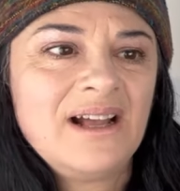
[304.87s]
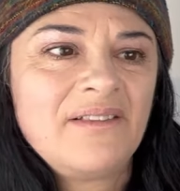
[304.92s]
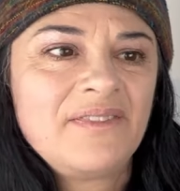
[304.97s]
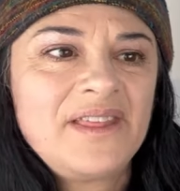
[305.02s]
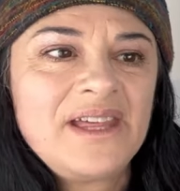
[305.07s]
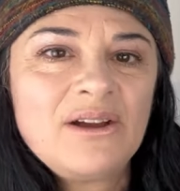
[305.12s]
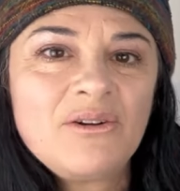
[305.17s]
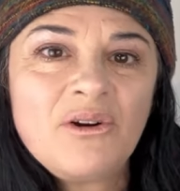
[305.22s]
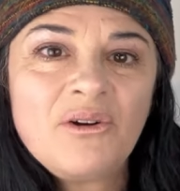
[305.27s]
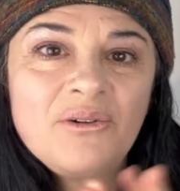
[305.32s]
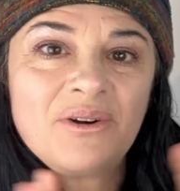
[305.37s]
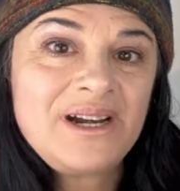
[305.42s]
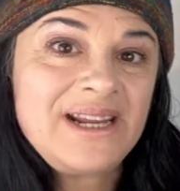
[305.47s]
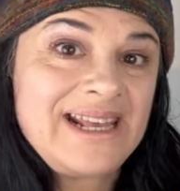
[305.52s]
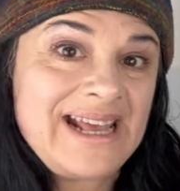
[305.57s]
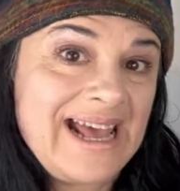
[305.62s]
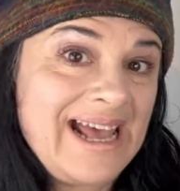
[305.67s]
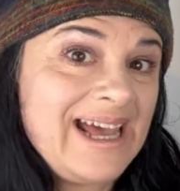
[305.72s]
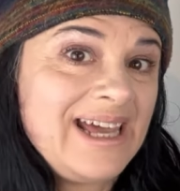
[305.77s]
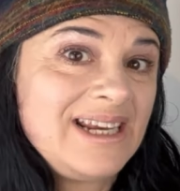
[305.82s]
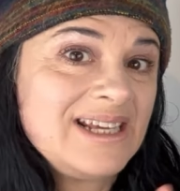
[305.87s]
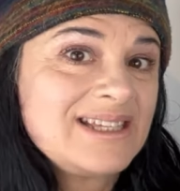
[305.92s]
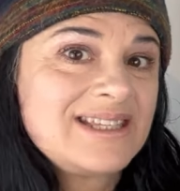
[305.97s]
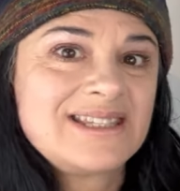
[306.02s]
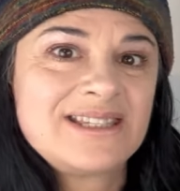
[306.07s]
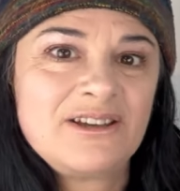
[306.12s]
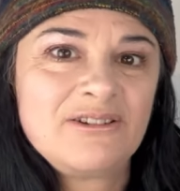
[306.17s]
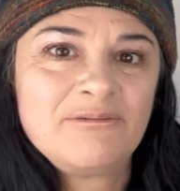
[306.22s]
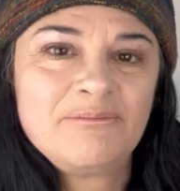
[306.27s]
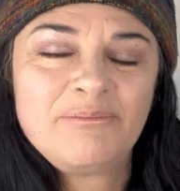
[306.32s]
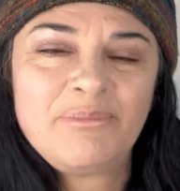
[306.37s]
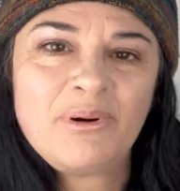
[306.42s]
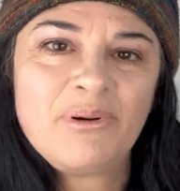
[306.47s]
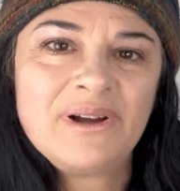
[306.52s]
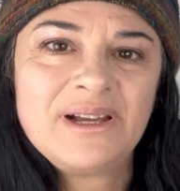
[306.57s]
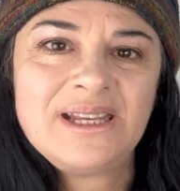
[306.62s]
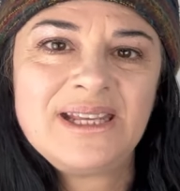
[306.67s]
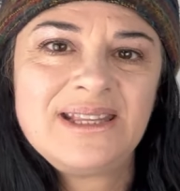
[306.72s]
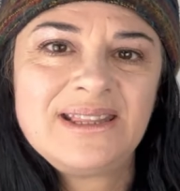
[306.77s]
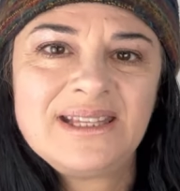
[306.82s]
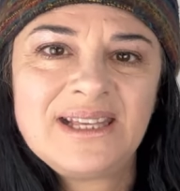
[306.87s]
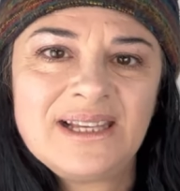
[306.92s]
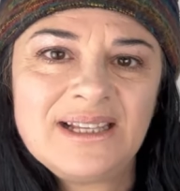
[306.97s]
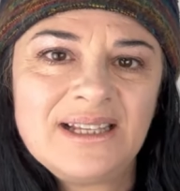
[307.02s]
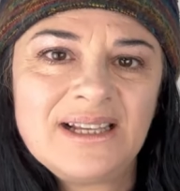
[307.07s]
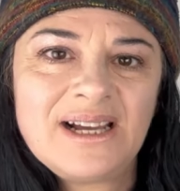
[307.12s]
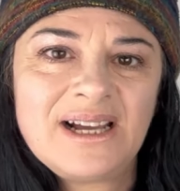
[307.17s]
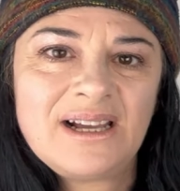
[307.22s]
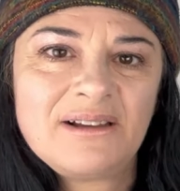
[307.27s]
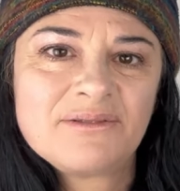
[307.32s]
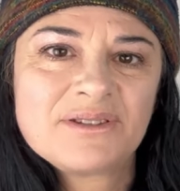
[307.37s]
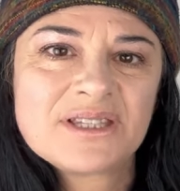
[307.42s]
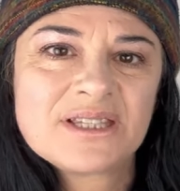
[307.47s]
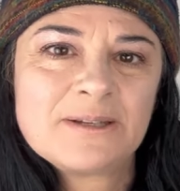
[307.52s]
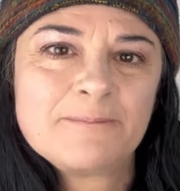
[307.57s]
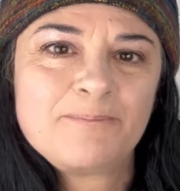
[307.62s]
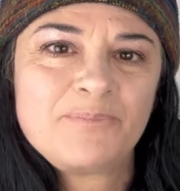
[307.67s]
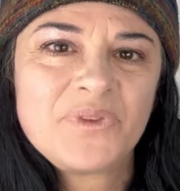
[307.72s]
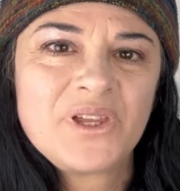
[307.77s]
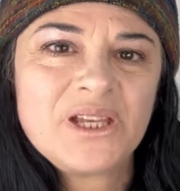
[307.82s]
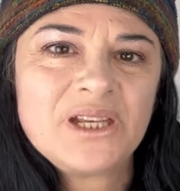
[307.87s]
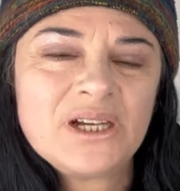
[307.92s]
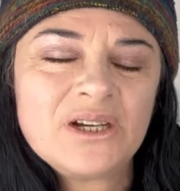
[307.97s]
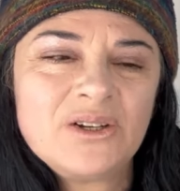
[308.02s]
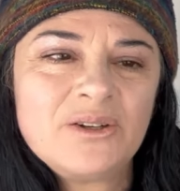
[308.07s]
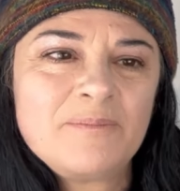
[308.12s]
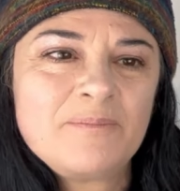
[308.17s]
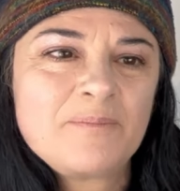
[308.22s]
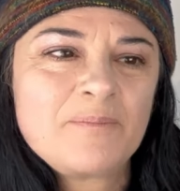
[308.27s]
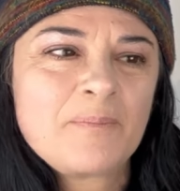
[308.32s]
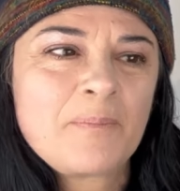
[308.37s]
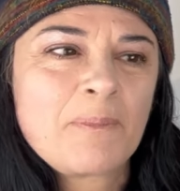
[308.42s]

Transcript: they're already at a certain point in their lives, you know.